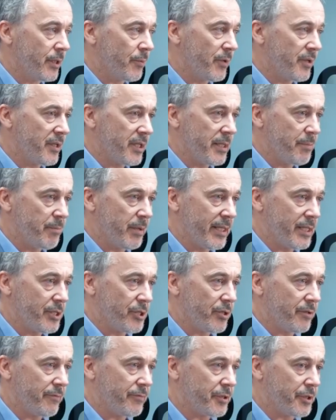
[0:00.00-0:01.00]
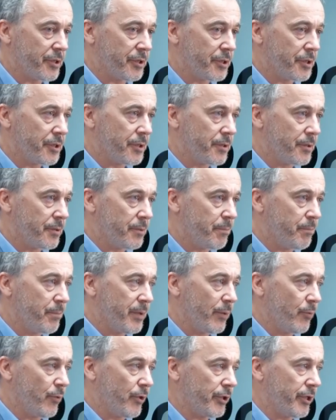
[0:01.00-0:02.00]
with three police officers
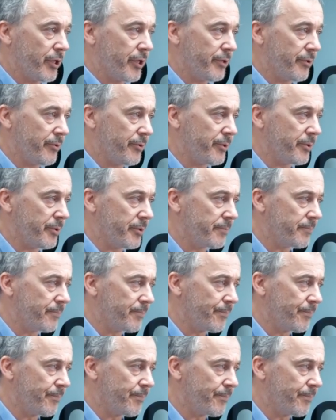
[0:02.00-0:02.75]
being walked down the road.